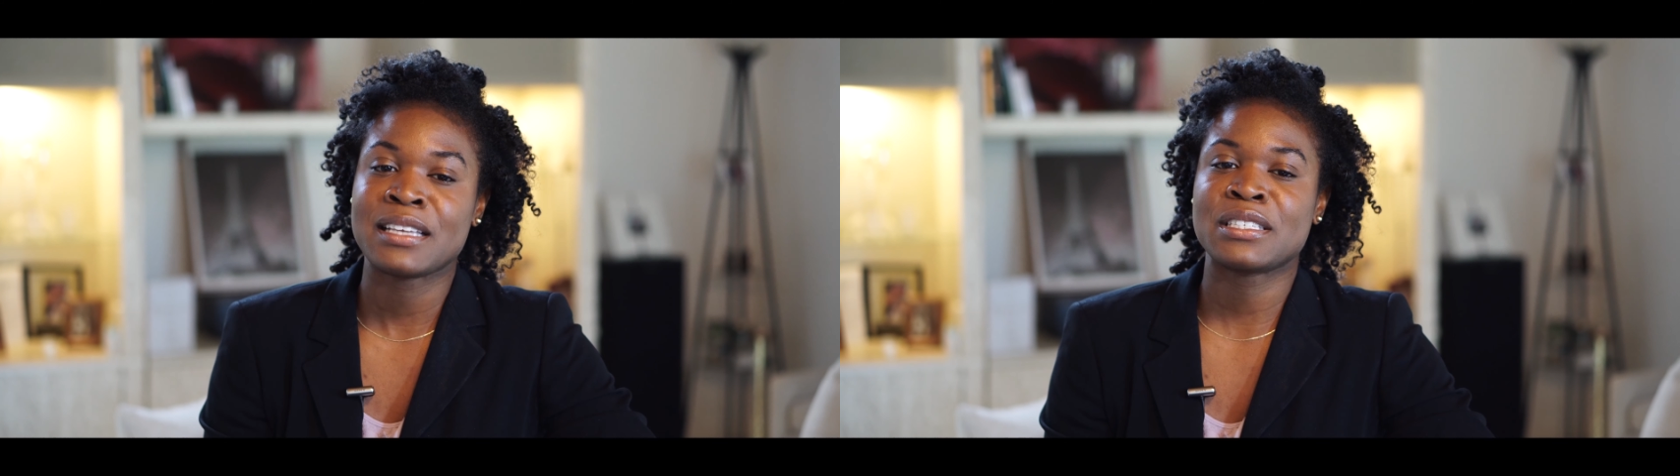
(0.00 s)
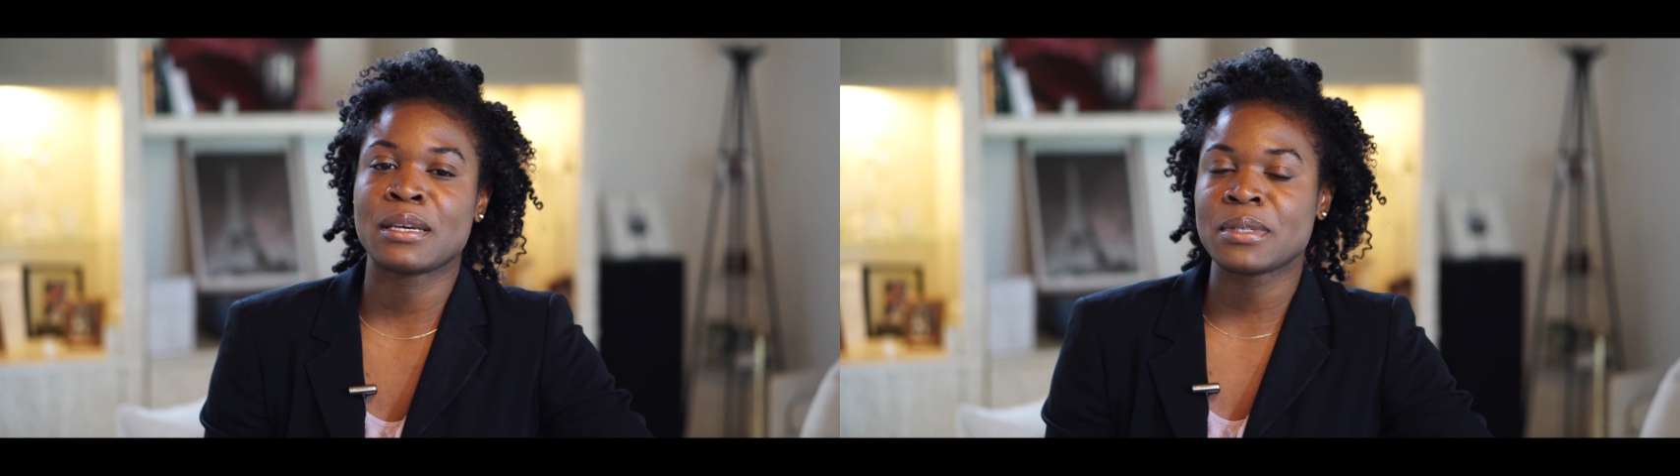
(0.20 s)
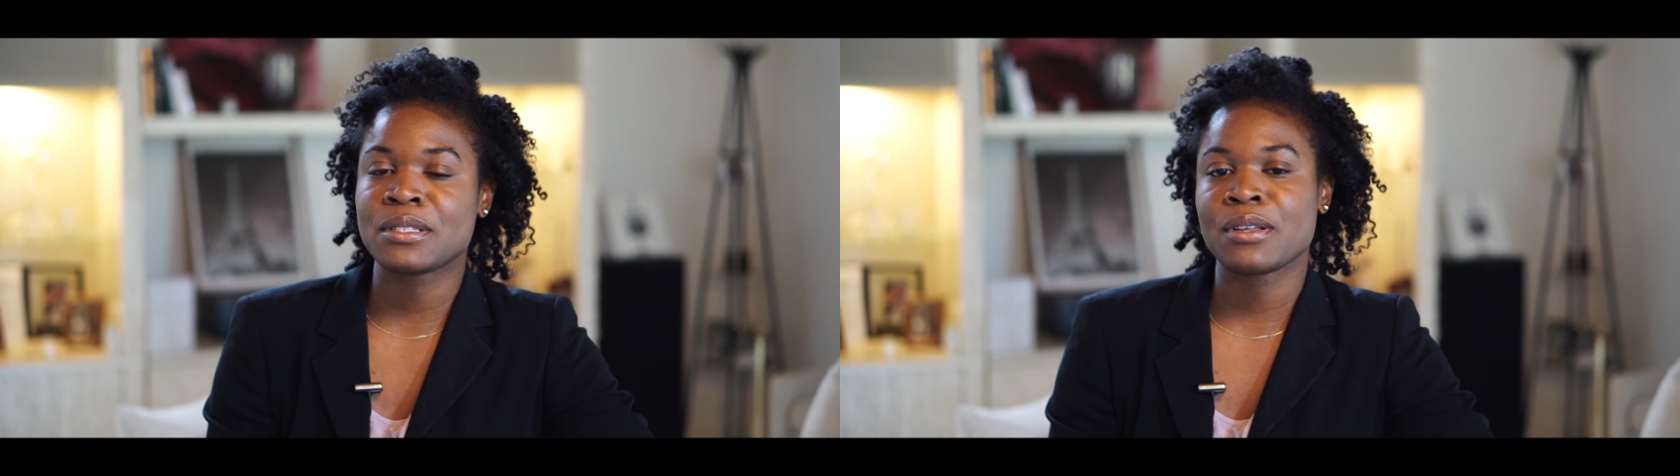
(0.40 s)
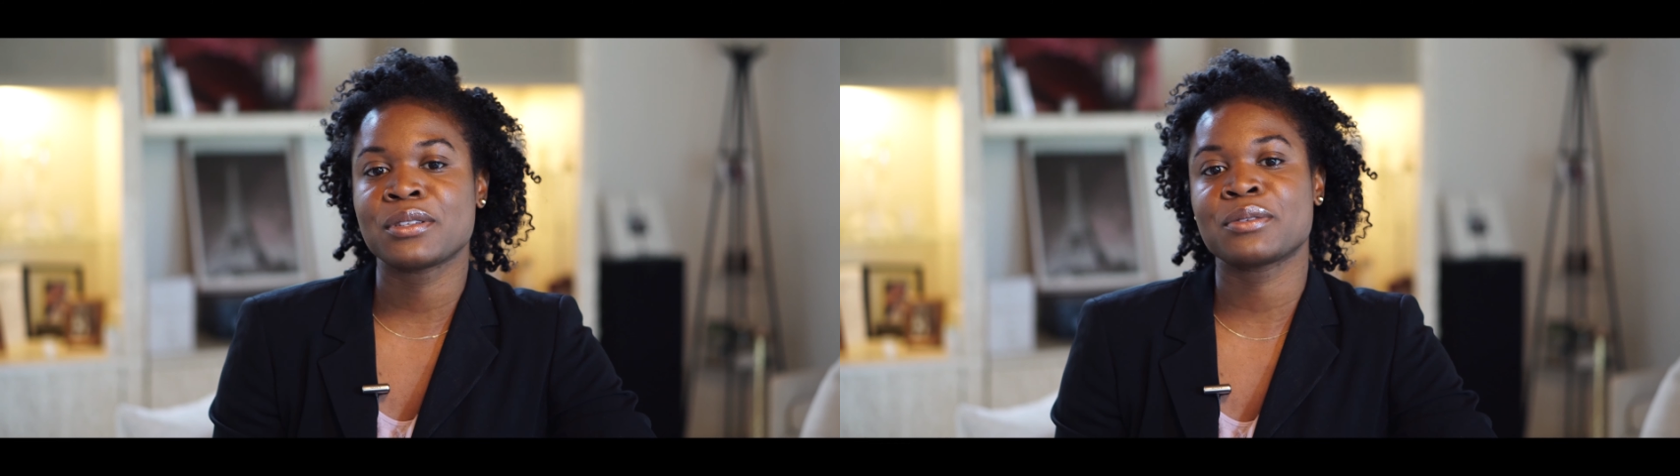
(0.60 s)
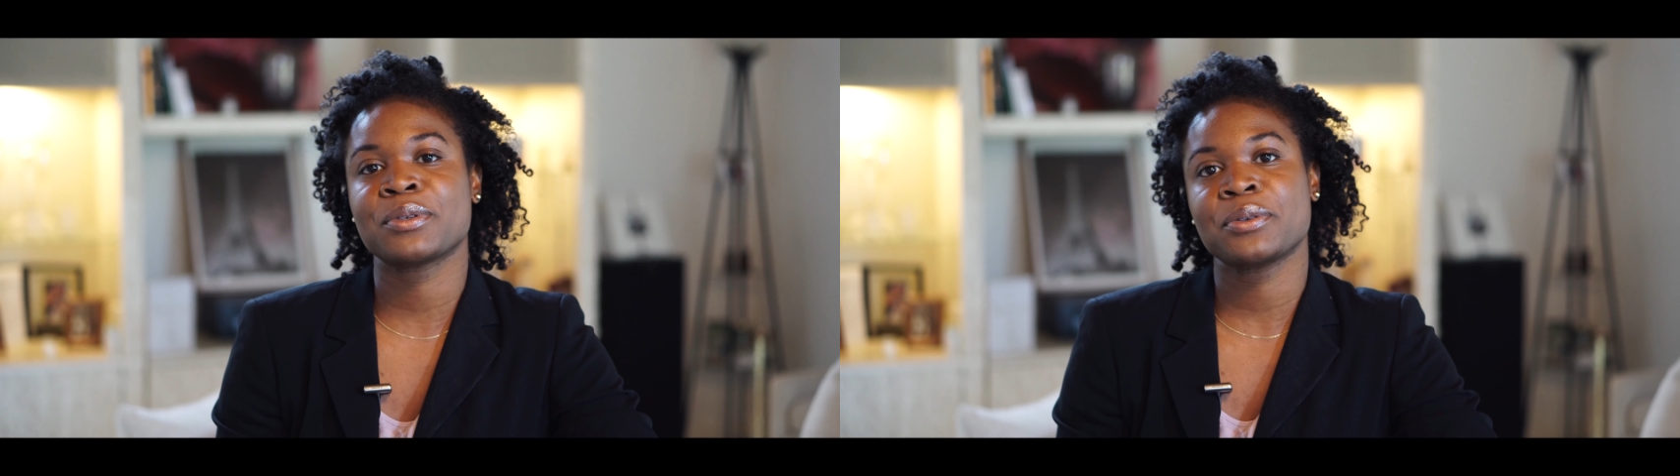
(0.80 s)
and JAMS is
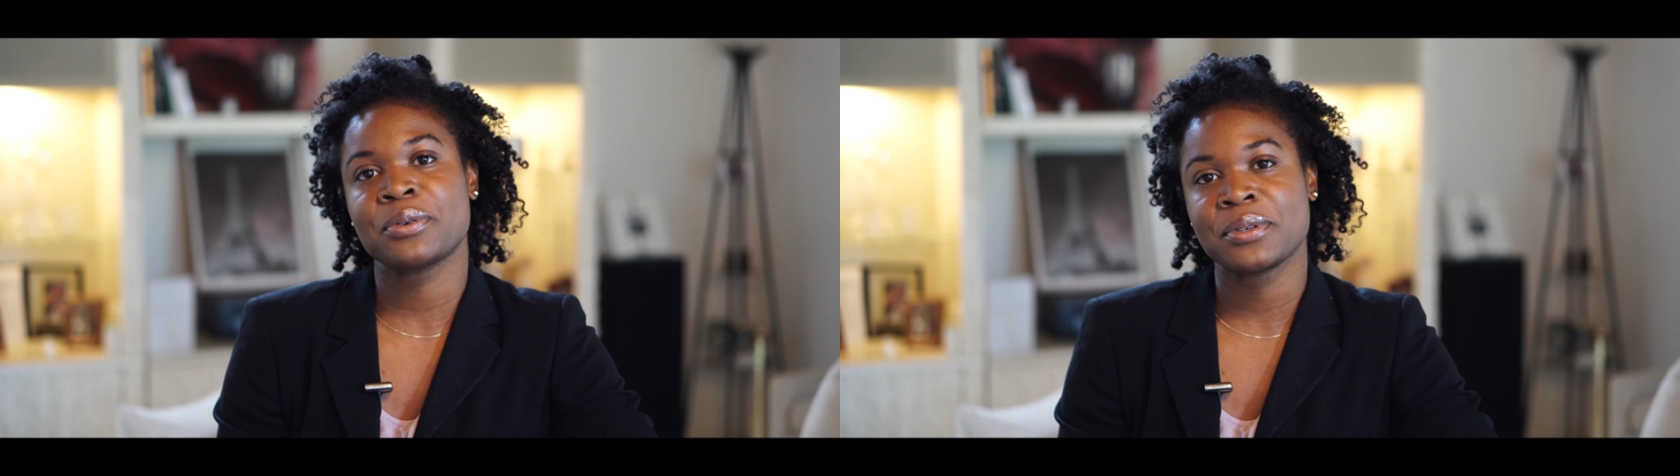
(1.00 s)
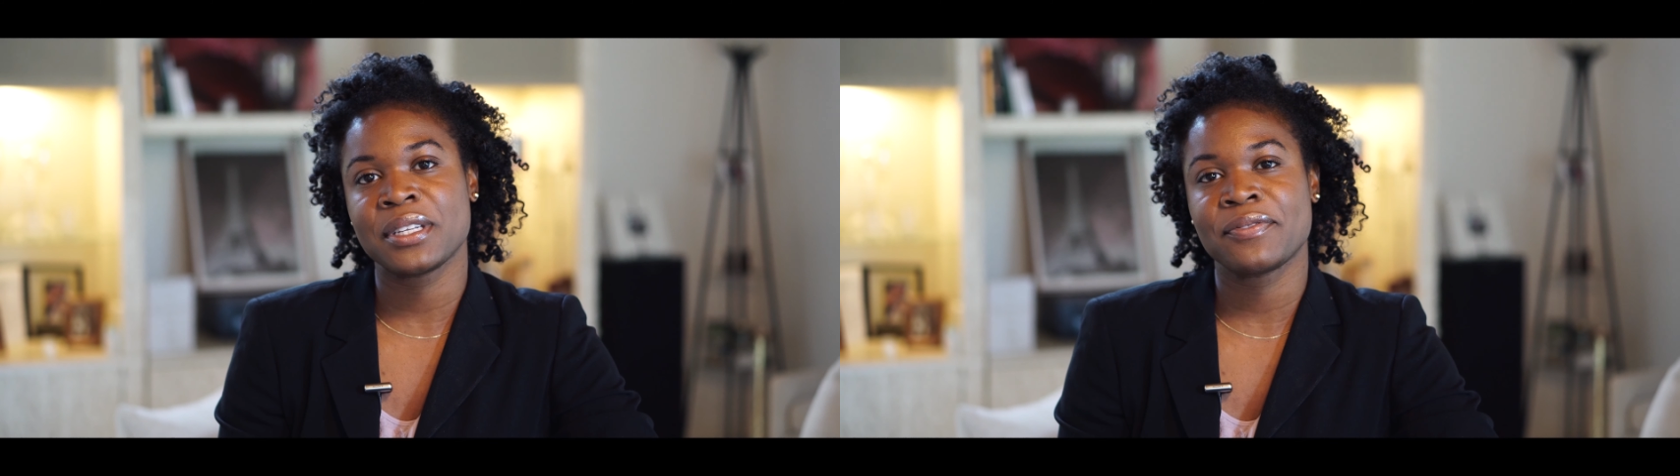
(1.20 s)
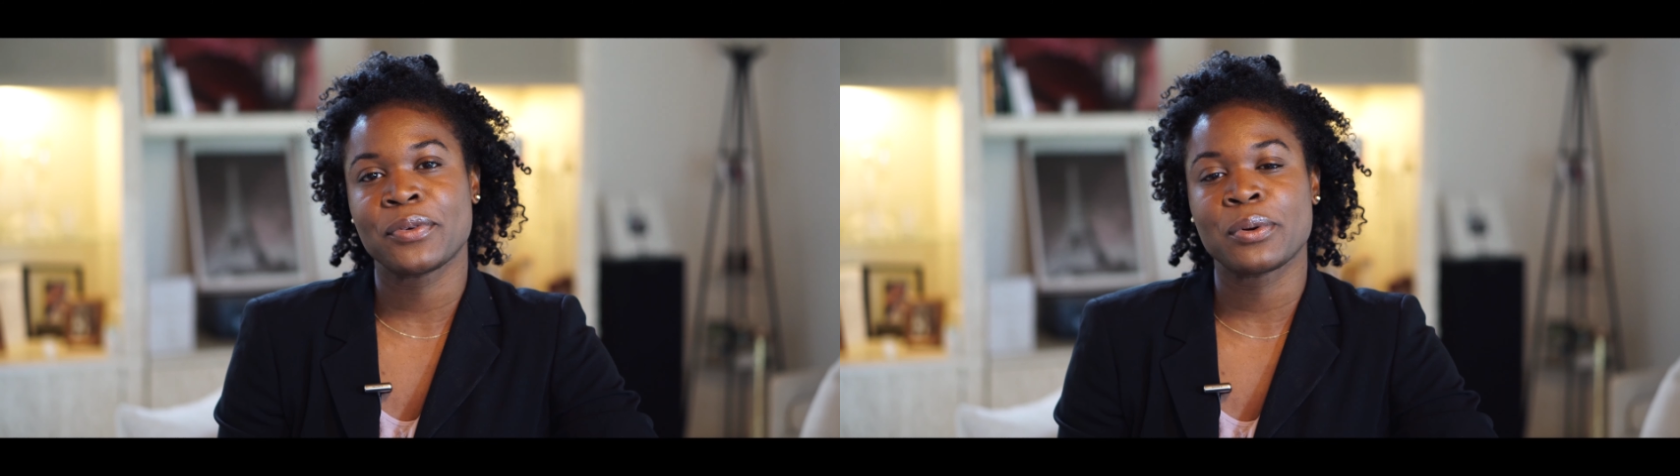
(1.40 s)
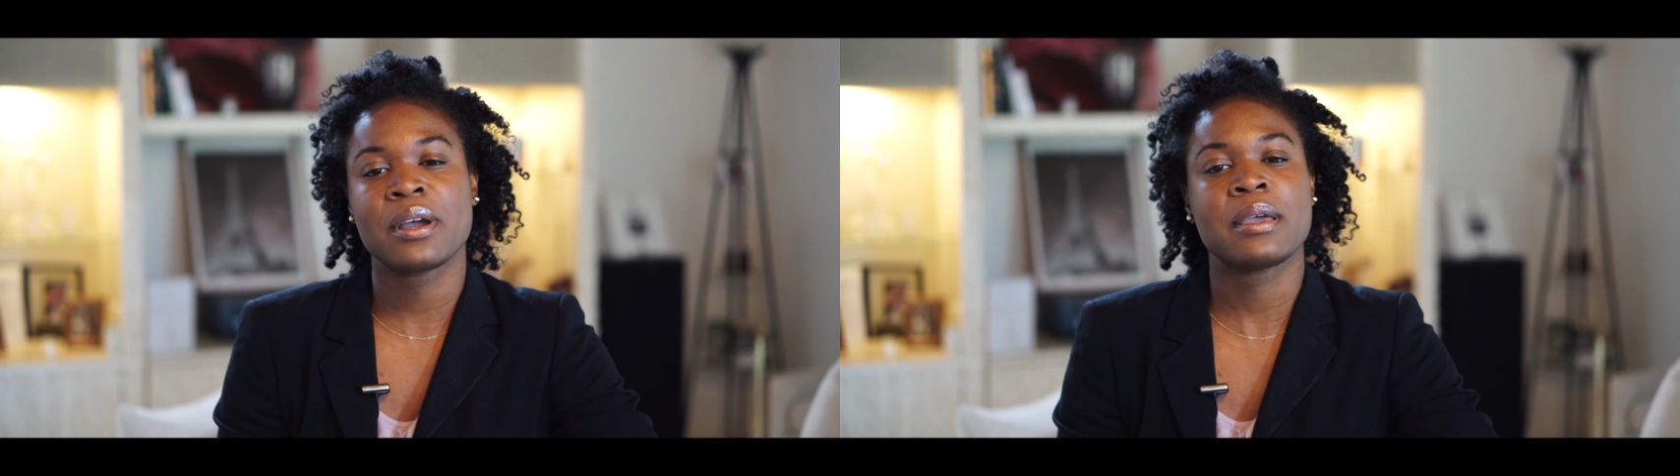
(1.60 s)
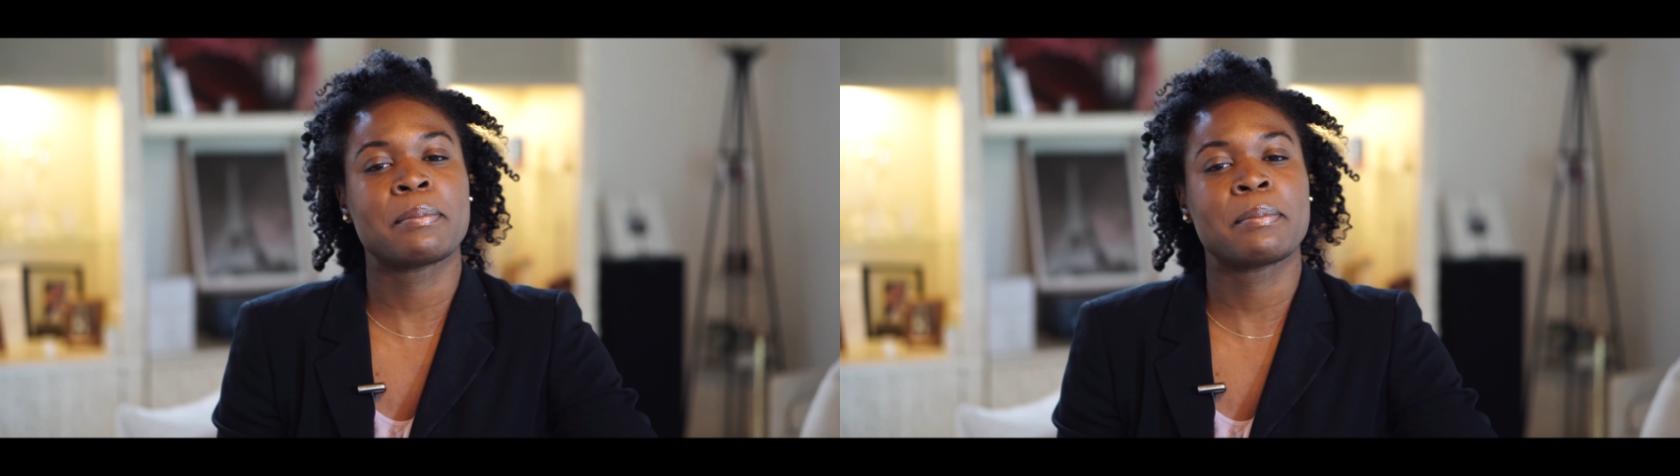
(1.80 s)
also recruiting for